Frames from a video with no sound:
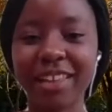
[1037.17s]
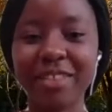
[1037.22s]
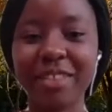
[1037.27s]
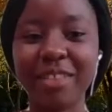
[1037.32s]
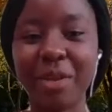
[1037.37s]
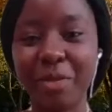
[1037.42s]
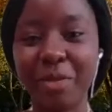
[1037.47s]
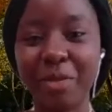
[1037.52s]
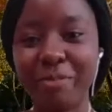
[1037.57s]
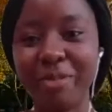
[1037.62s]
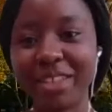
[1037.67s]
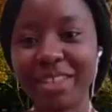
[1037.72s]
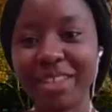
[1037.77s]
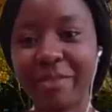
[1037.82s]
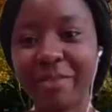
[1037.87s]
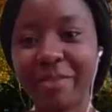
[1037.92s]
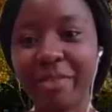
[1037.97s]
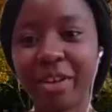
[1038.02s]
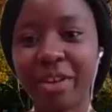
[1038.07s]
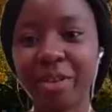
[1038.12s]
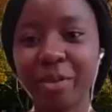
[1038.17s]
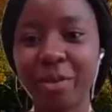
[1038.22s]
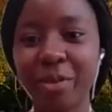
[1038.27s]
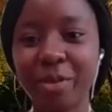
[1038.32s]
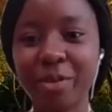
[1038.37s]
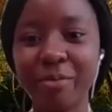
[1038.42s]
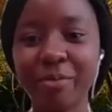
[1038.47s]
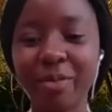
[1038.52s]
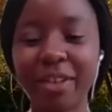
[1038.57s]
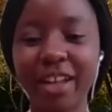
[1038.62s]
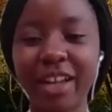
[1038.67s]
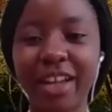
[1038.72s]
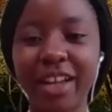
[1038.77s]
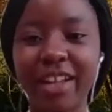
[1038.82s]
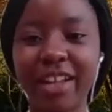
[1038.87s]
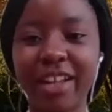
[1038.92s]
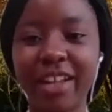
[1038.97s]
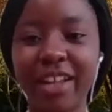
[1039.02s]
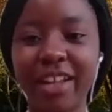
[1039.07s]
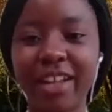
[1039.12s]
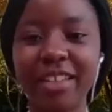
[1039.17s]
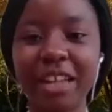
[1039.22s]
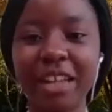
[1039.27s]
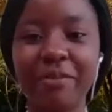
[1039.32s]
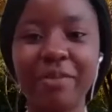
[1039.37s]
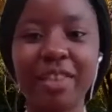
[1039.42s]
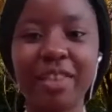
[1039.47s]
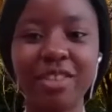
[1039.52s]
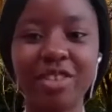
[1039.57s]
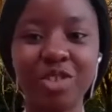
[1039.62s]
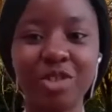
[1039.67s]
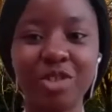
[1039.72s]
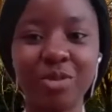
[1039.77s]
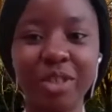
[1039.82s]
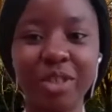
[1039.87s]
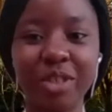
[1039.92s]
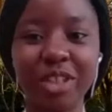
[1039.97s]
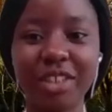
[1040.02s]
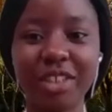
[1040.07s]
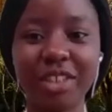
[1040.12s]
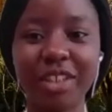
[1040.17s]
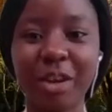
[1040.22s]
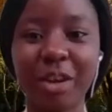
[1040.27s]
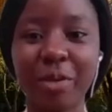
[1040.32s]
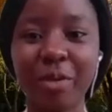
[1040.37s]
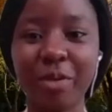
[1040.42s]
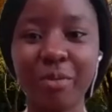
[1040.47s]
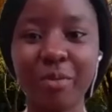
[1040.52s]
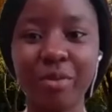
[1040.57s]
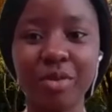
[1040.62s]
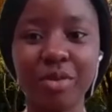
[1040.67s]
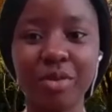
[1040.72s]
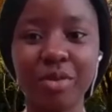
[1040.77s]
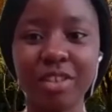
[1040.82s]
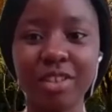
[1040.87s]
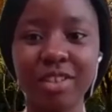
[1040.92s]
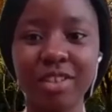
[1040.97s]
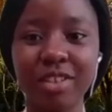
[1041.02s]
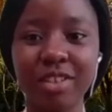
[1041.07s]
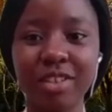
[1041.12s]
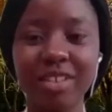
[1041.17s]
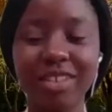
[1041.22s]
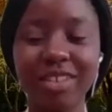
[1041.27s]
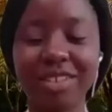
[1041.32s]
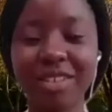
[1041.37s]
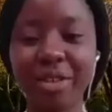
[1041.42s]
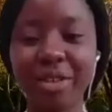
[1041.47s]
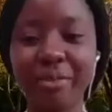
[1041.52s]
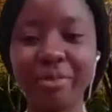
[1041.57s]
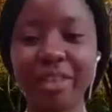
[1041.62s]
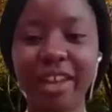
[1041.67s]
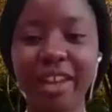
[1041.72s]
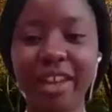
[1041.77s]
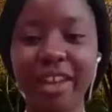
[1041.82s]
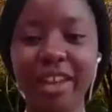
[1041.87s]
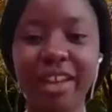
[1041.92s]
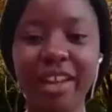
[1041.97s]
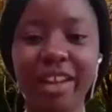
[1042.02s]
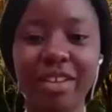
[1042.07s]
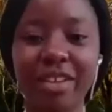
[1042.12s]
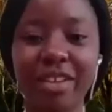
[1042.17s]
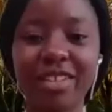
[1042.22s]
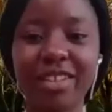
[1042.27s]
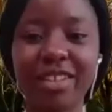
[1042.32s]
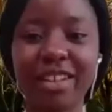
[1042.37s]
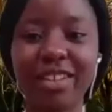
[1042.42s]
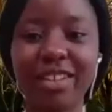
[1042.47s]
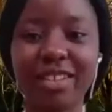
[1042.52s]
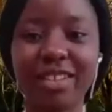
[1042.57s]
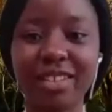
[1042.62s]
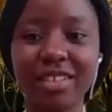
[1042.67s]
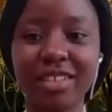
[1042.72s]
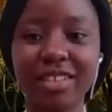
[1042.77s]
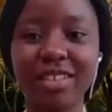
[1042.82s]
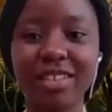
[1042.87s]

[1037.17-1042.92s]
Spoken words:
they would be safer at home and if their situation at home wouldn't disturb their current studies.